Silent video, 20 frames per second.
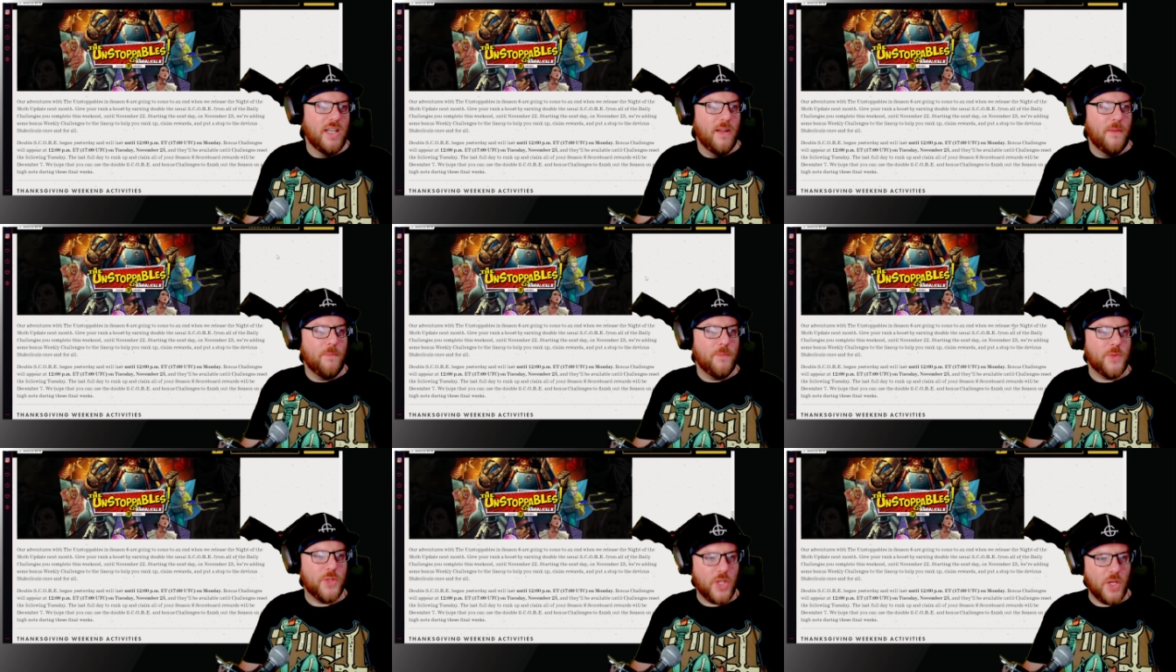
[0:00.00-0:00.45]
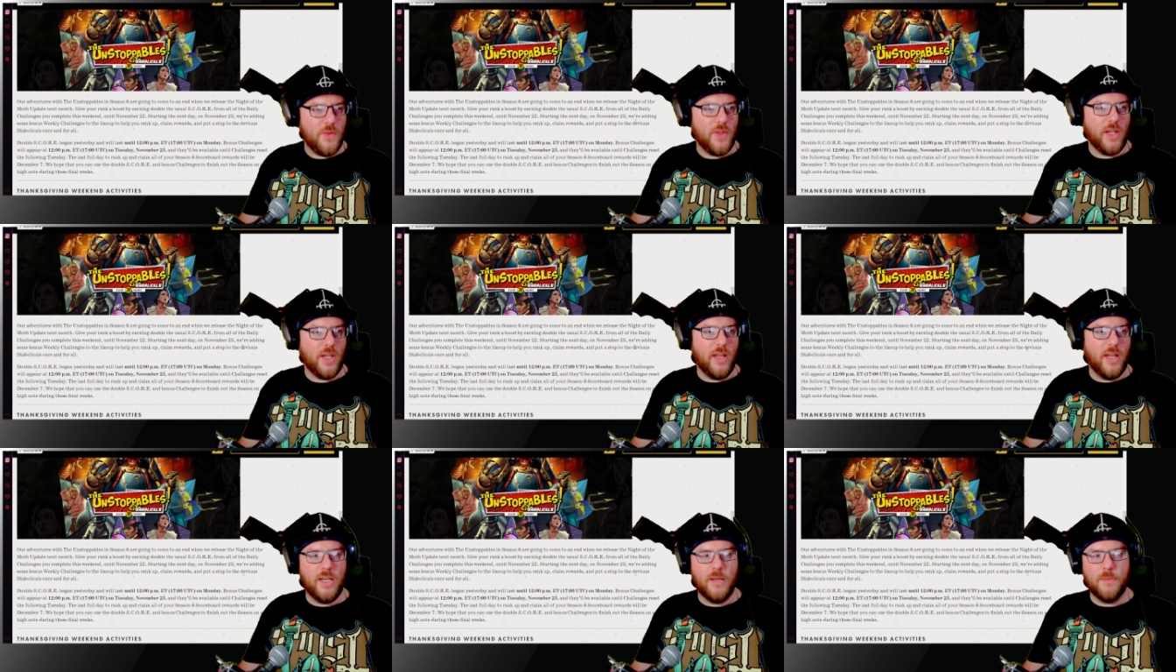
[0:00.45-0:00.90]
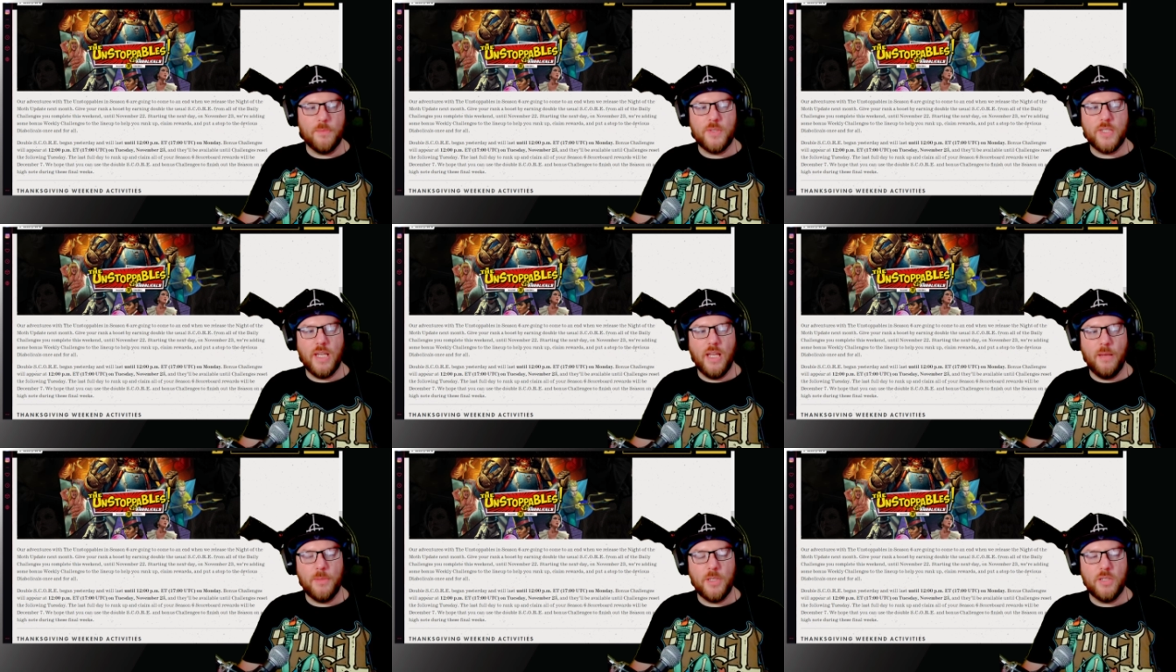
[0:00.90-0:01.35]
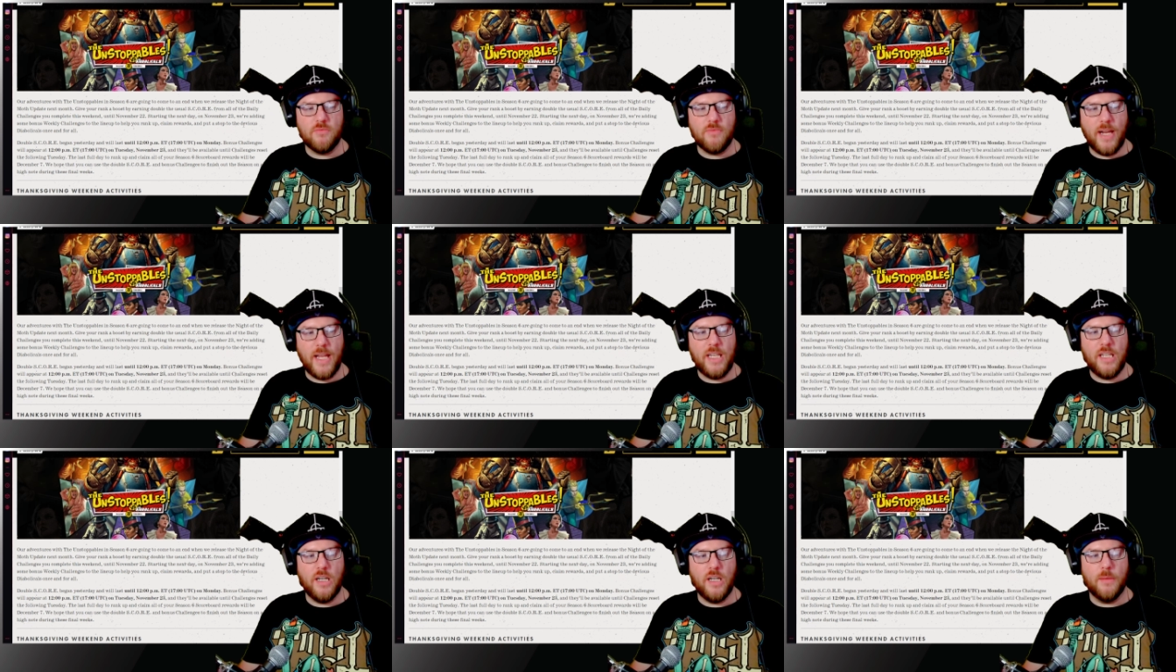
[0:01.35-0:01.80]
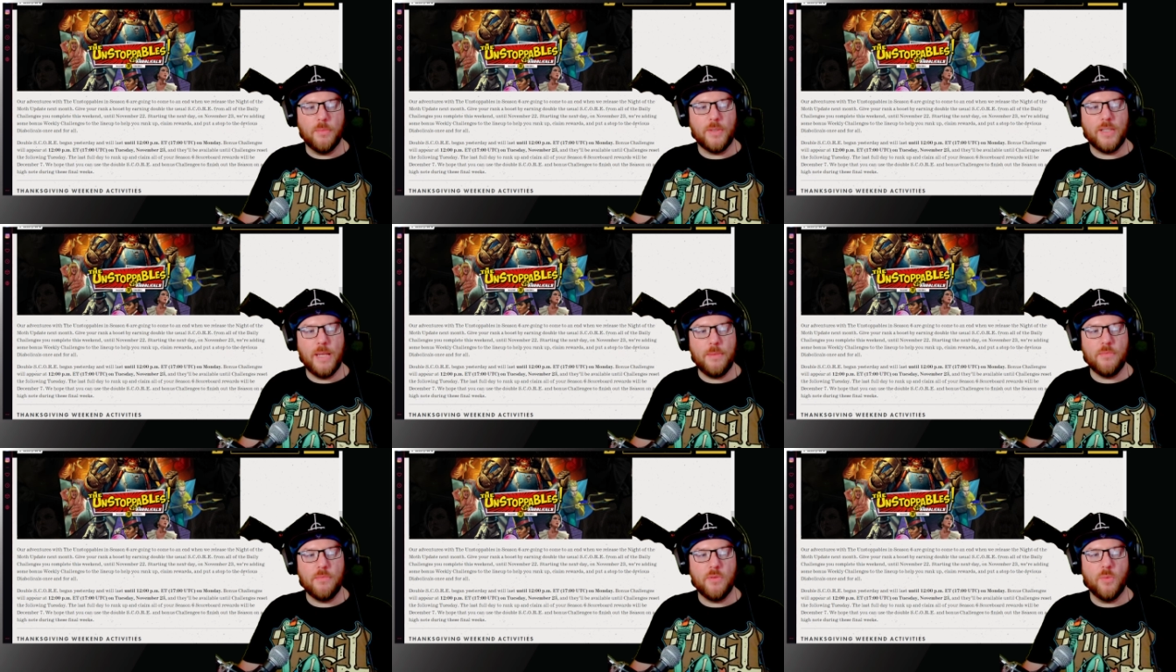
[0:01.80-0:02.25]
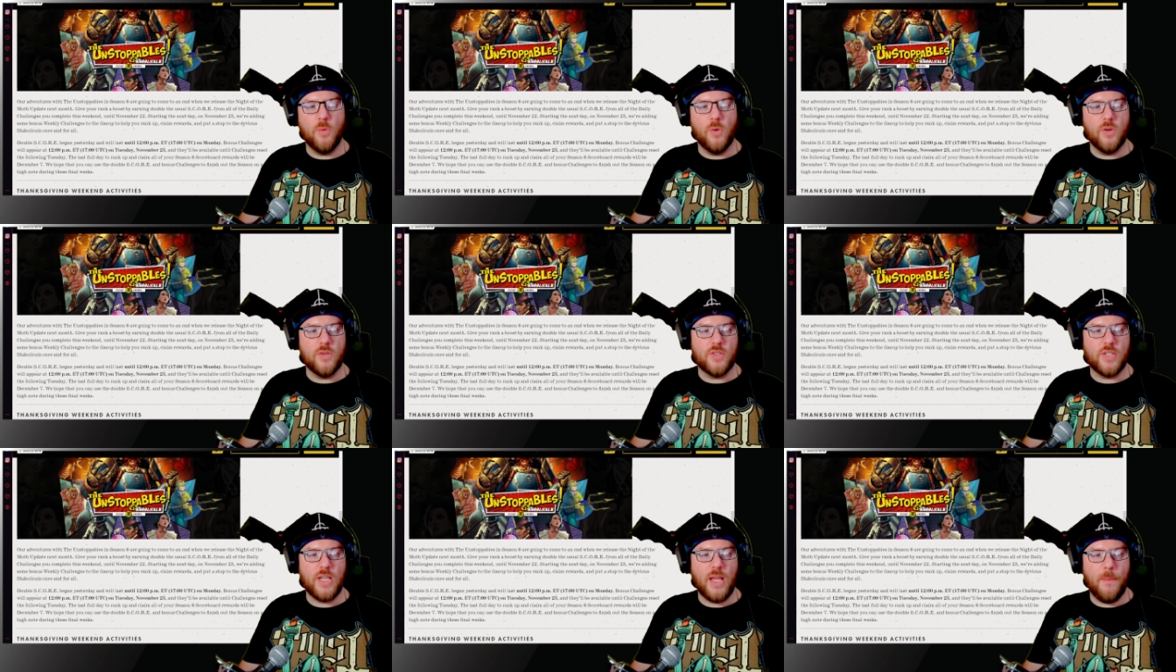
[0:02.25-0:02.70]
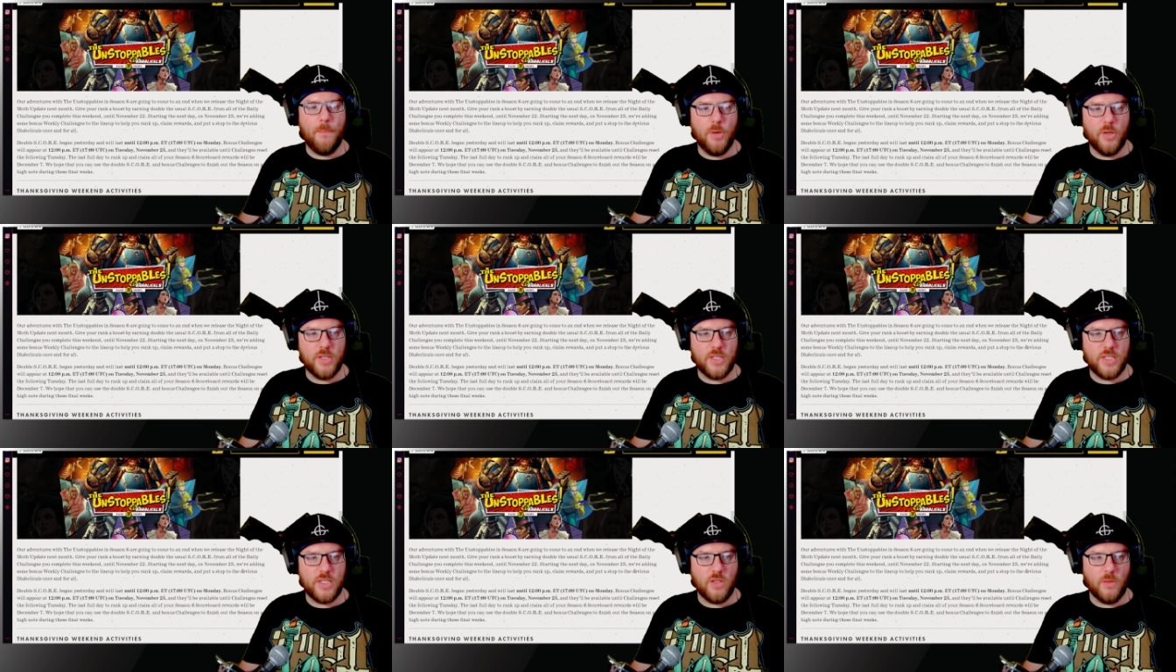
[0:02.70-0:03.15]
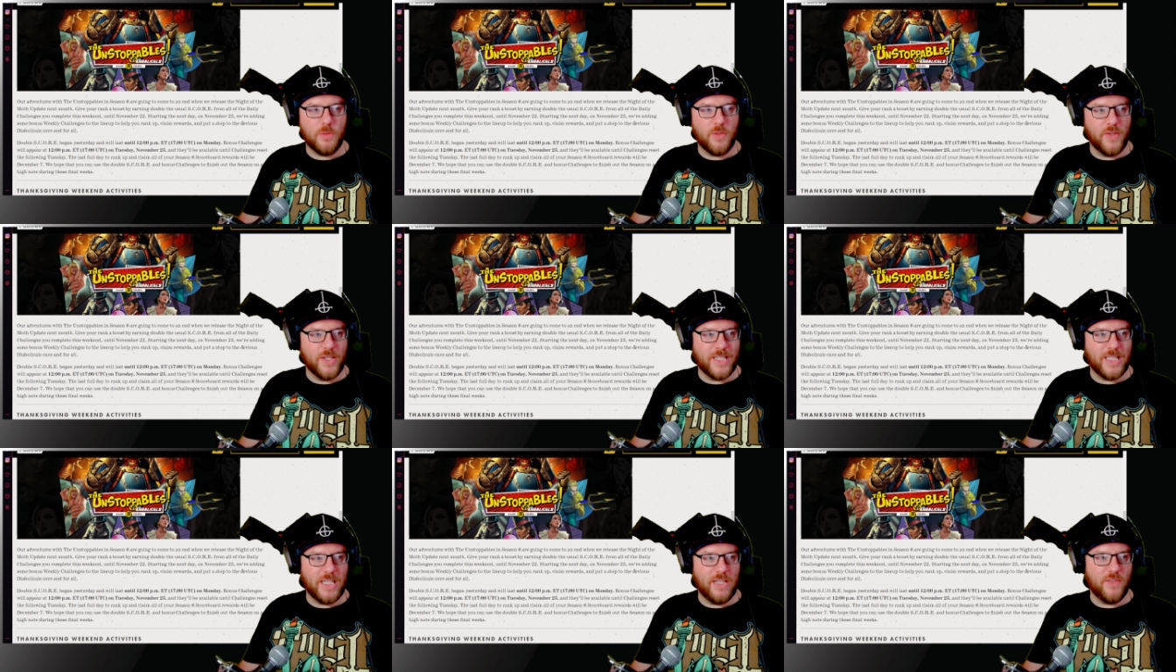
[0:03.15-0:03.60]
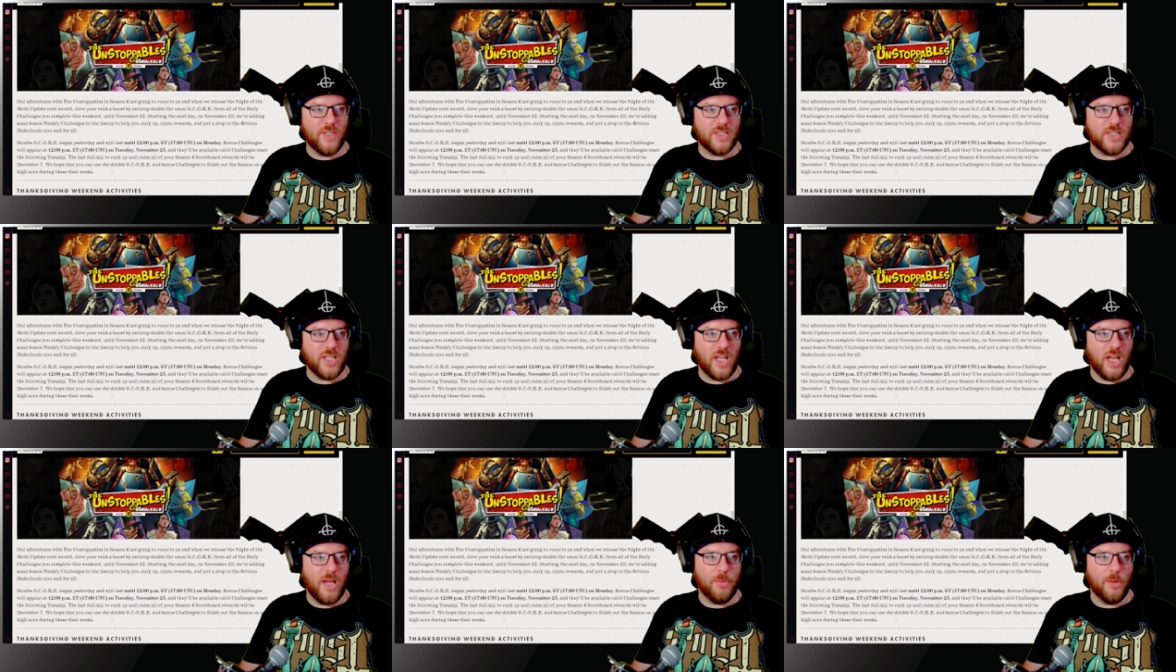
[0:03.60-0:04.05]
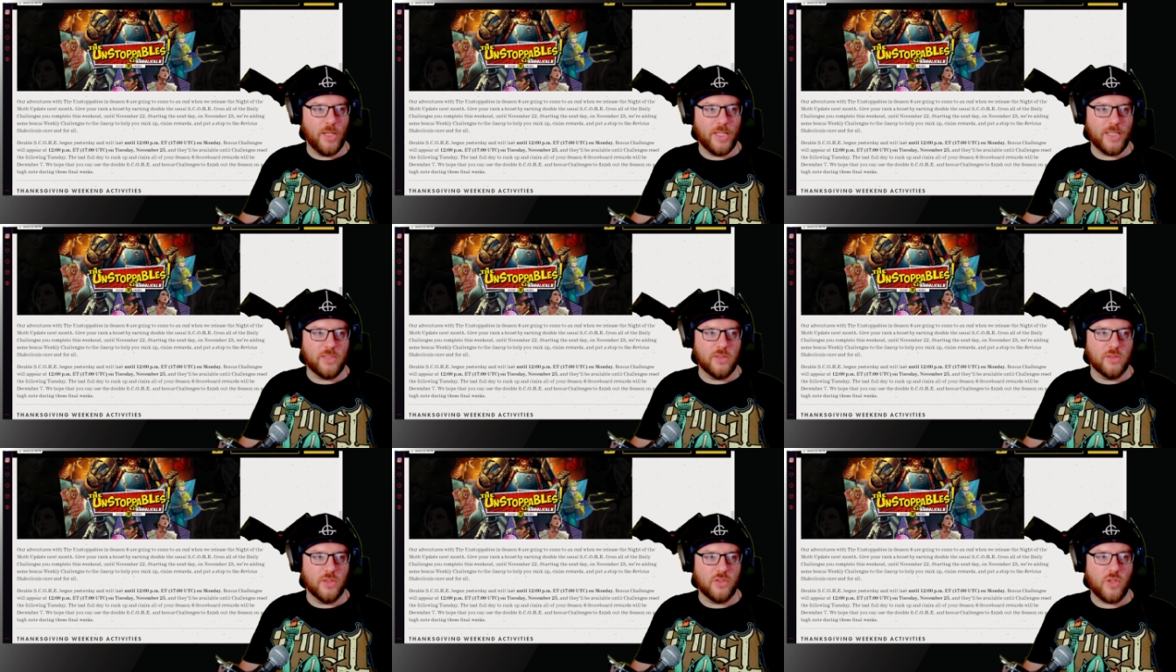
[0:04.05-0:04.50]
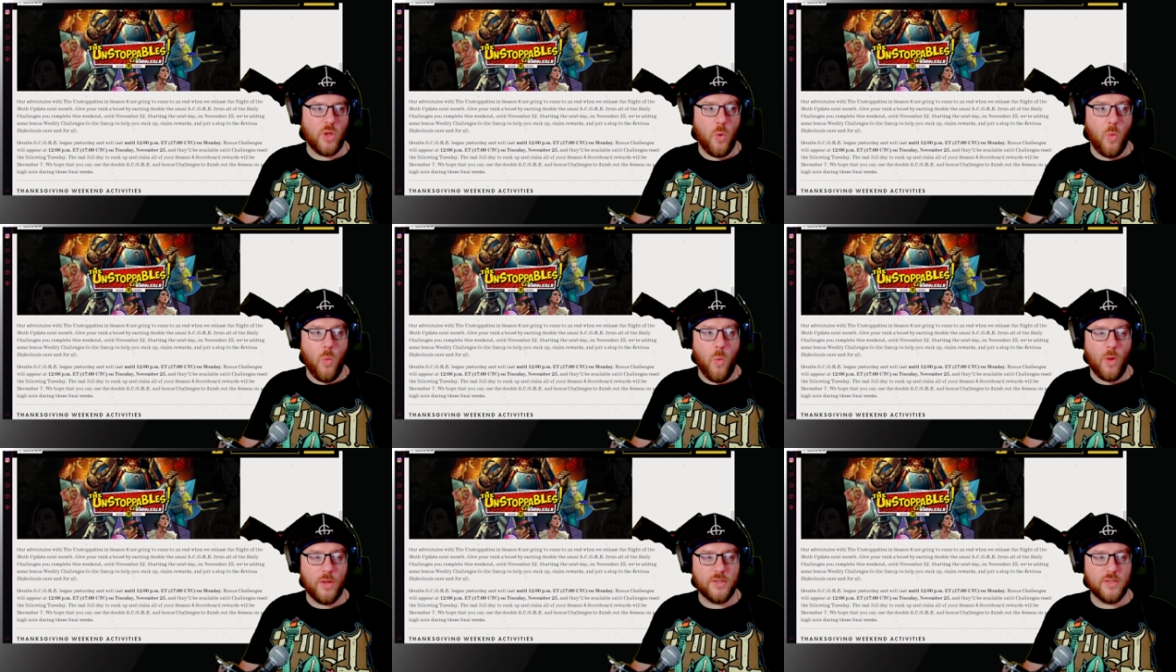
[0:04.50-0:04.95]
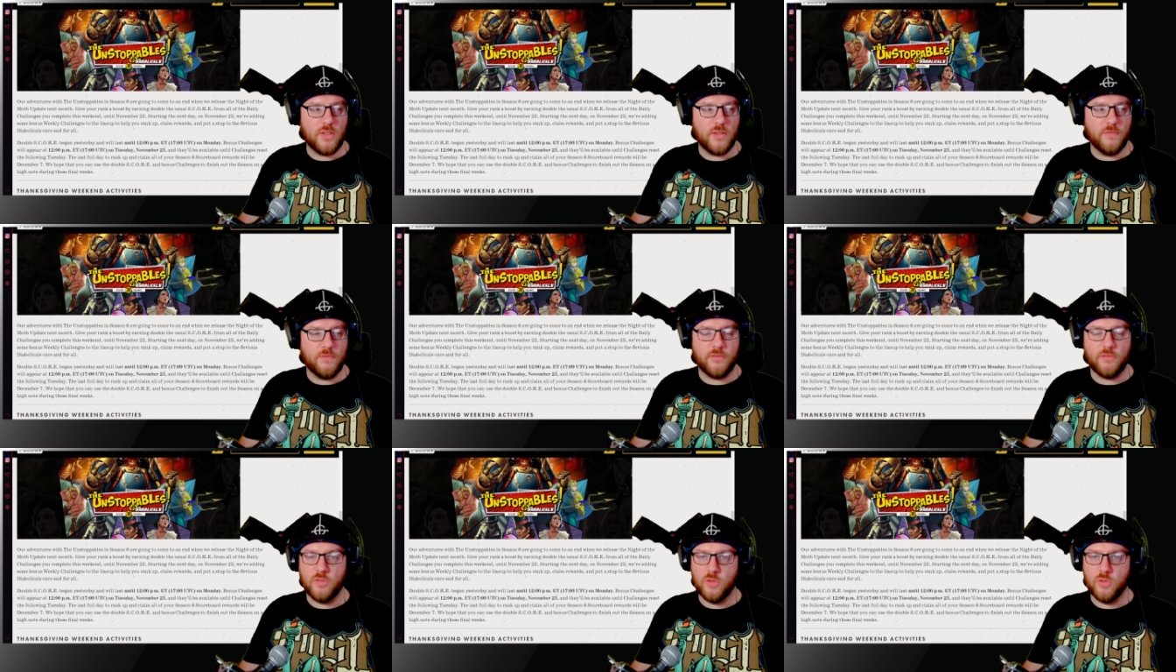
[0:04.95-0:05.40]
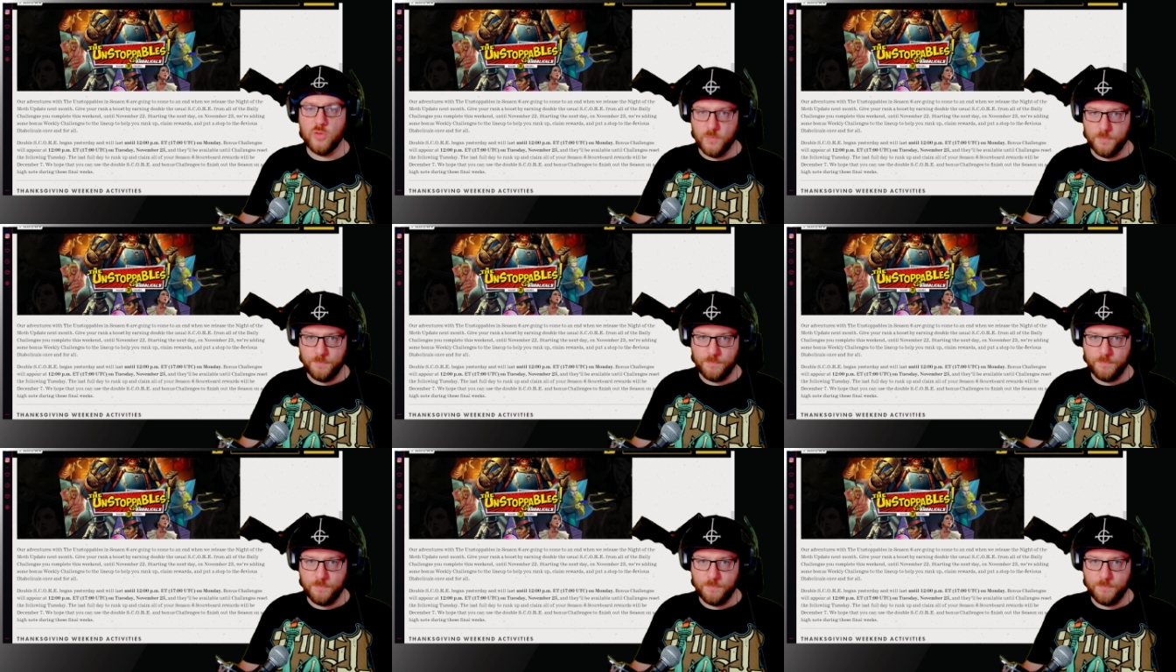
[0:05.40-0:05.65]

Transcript: to the lineup to help you rank up, claim rewards, and put a stop to the devious diabolicals once and for all.